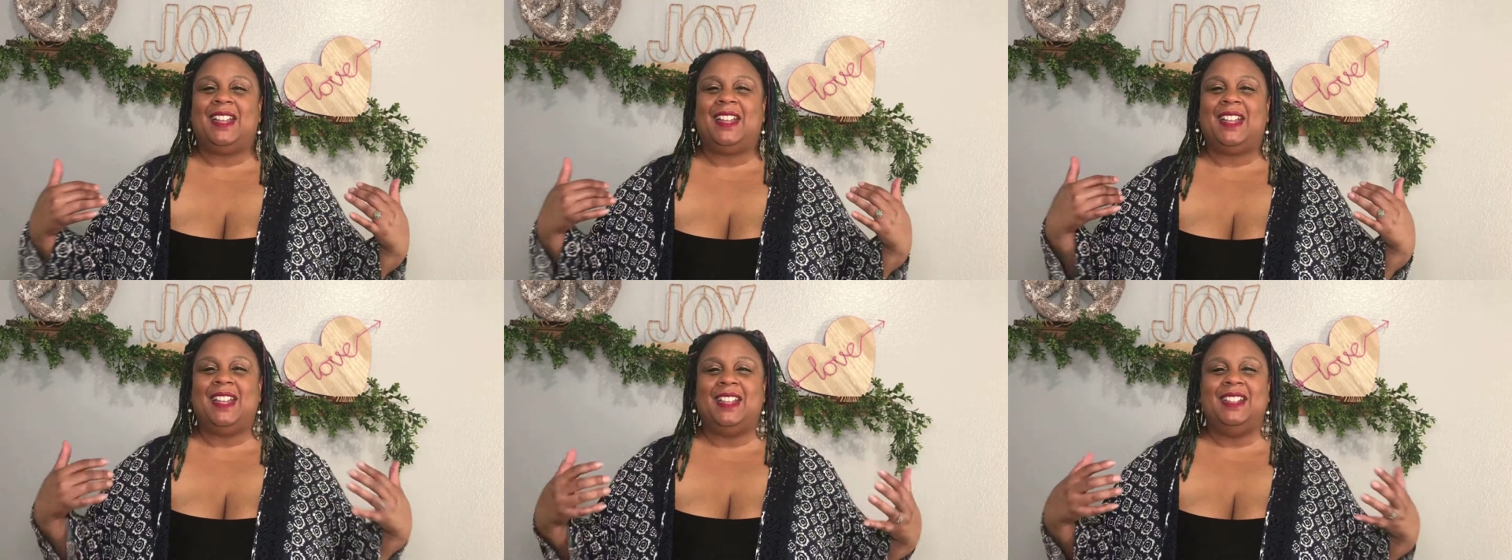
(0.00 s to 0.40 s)

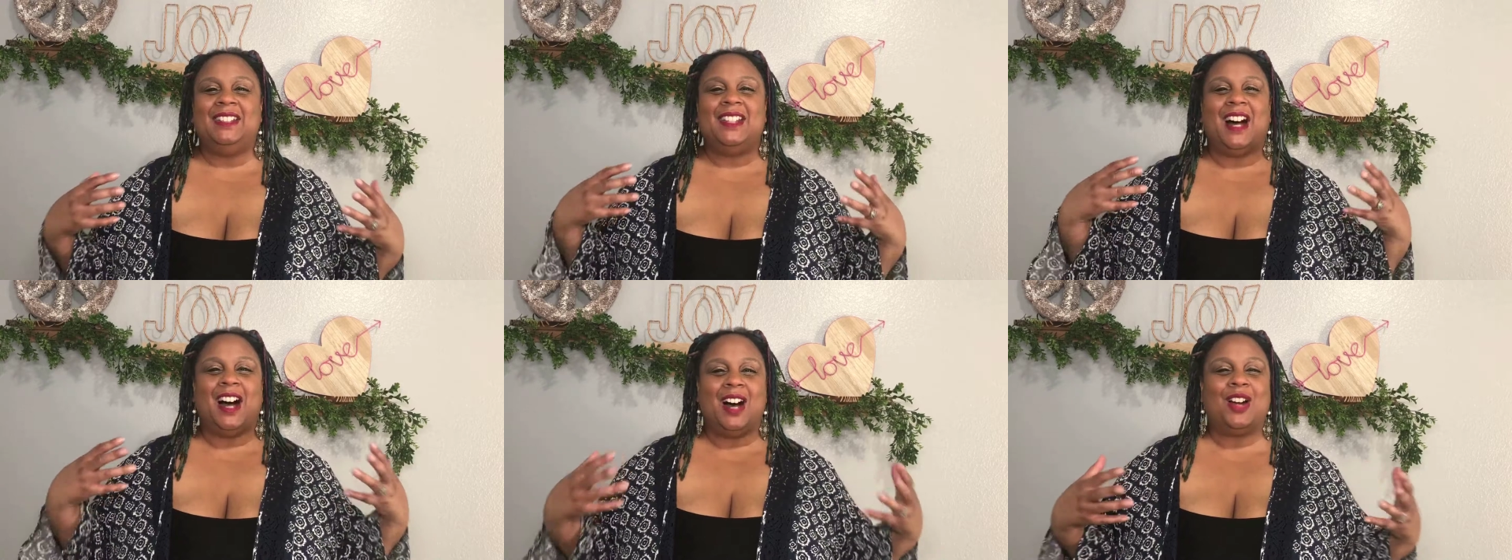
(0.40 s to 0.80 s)
In
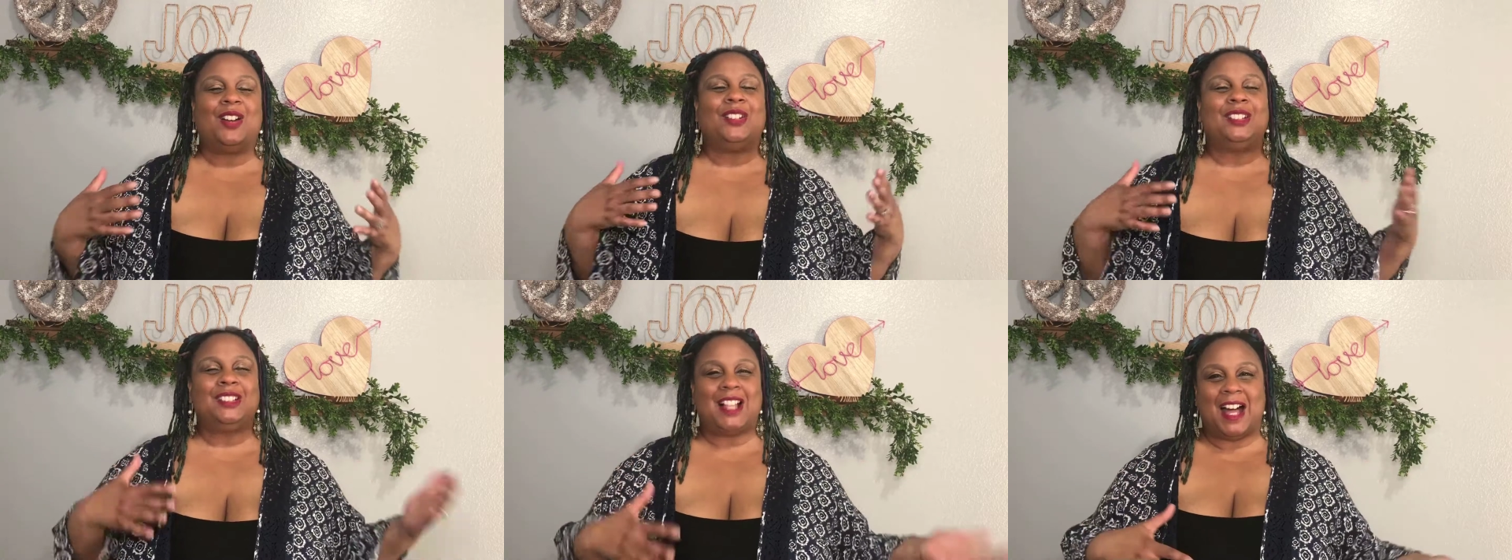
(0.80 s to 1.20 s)

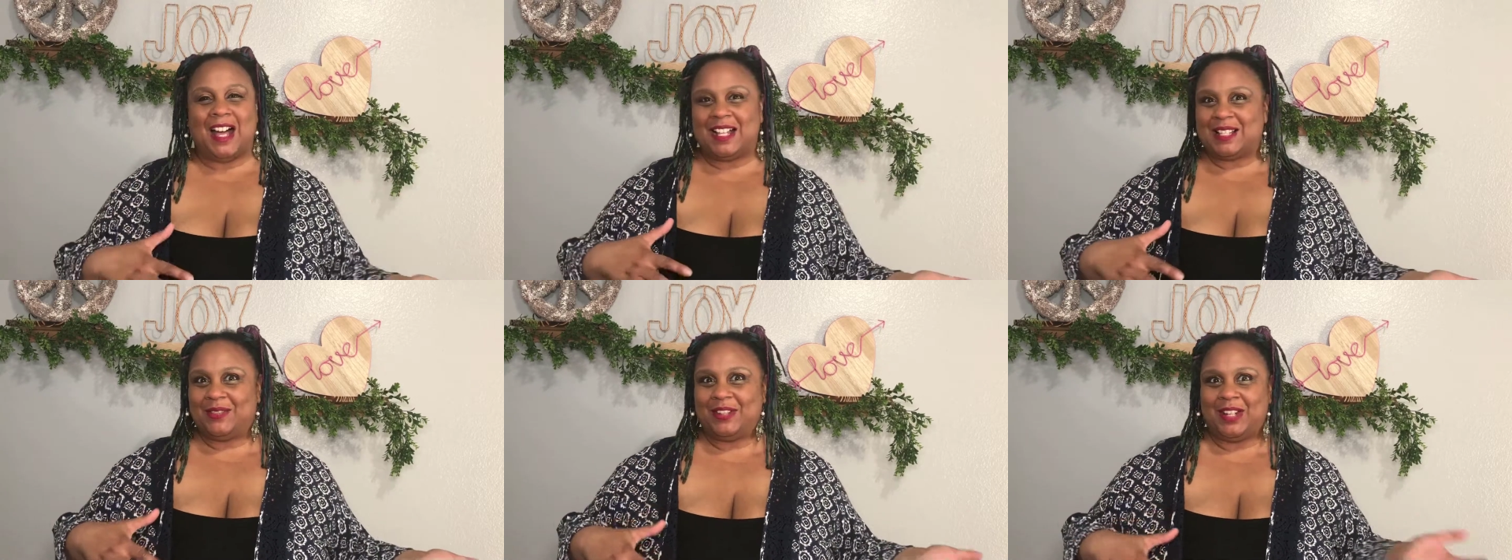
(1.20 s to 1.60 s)
our
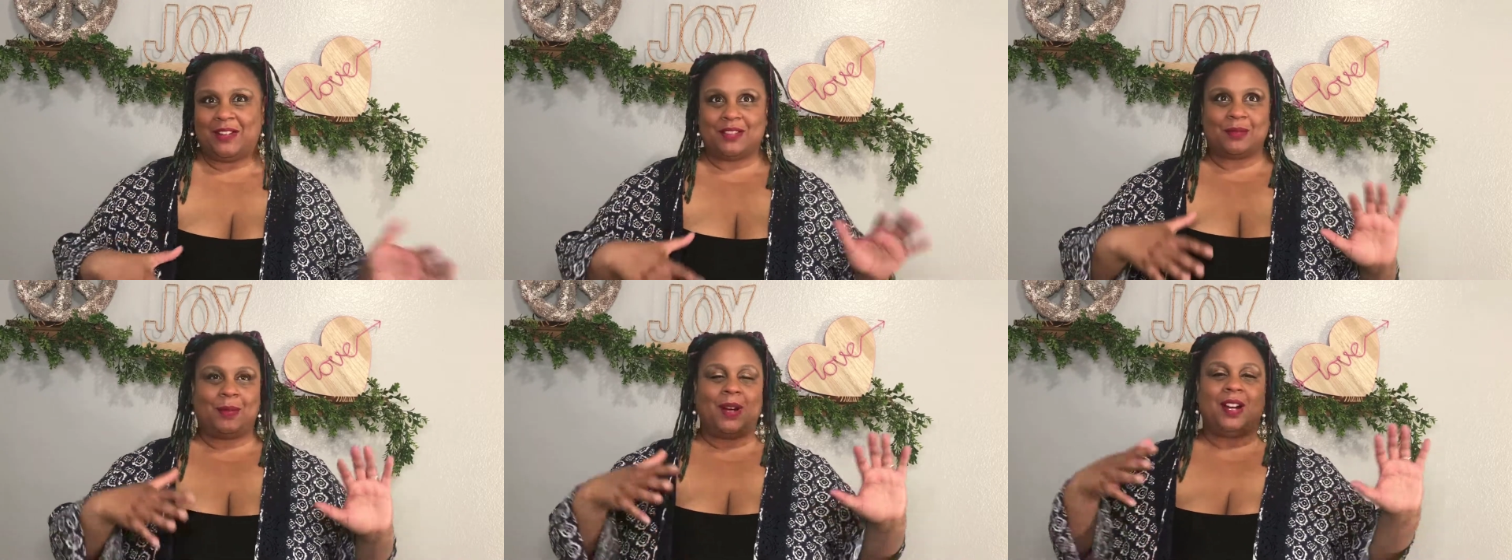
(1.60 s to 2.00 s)
last video,
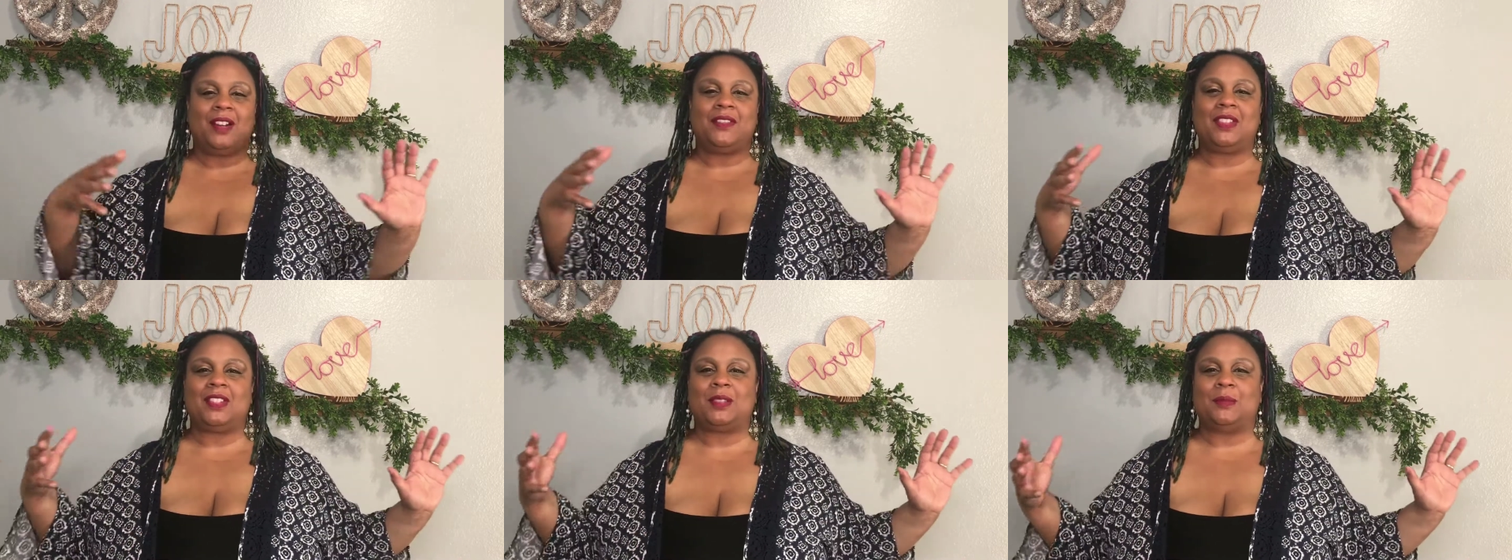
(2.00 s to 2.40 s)
as part of
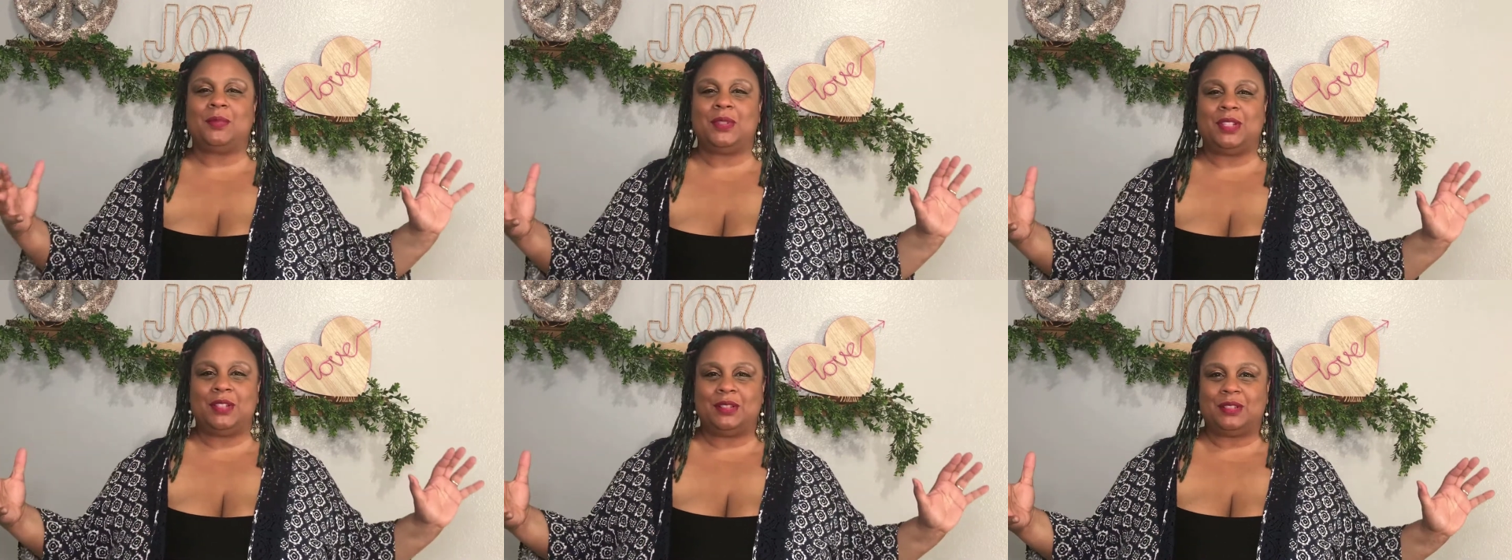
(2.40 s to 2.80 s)
this
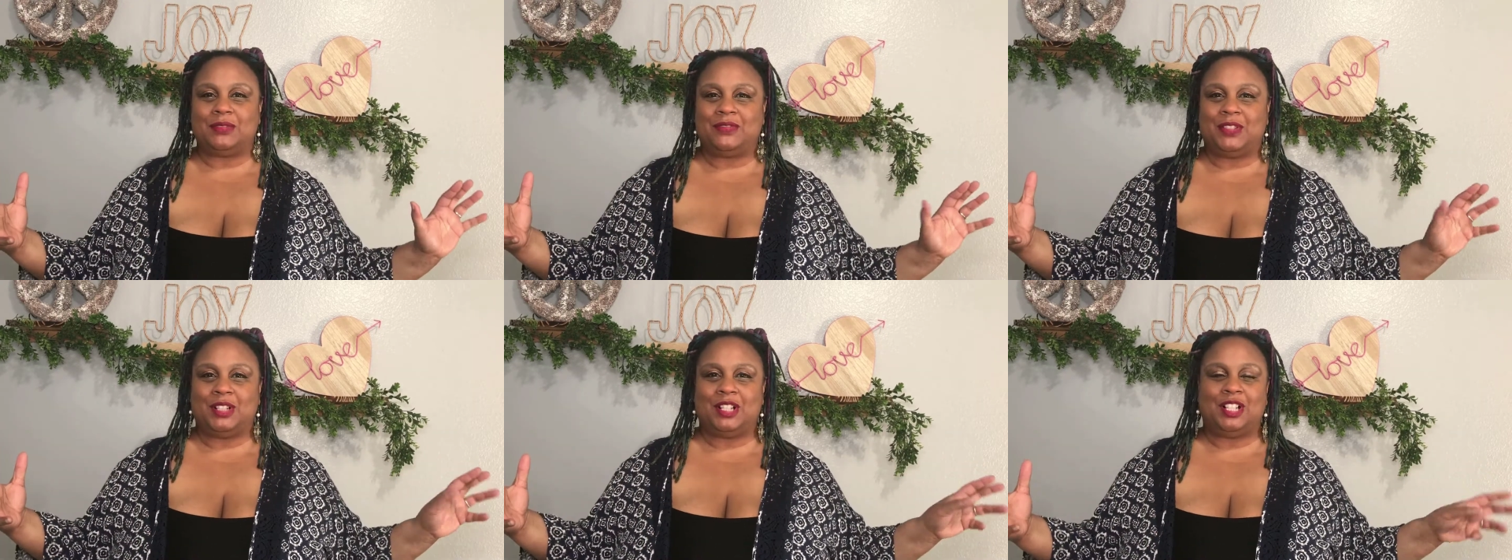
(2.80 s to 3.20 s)

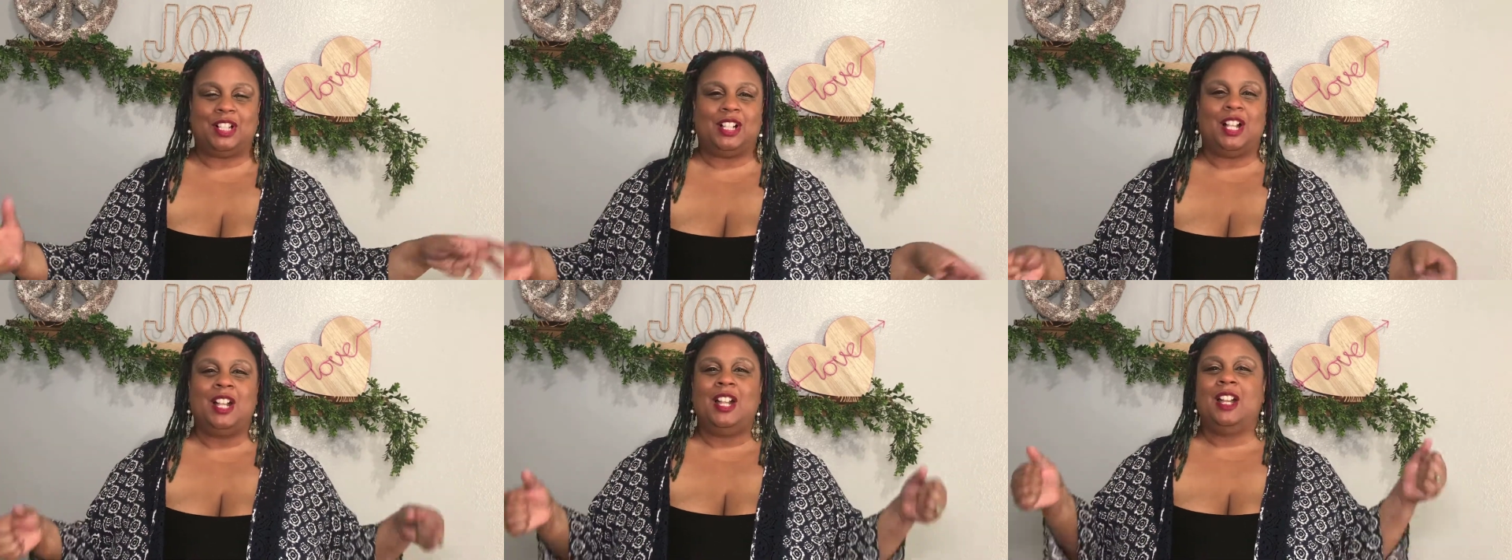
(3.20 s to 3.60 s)

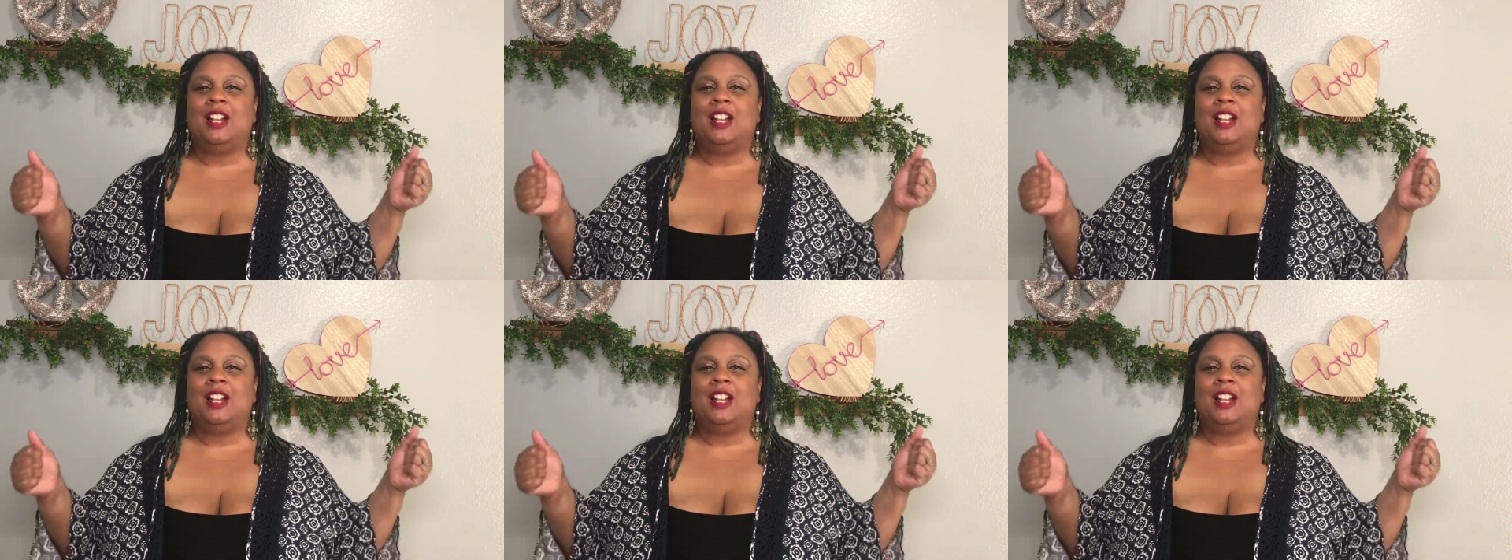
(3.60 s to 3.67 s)
beautiful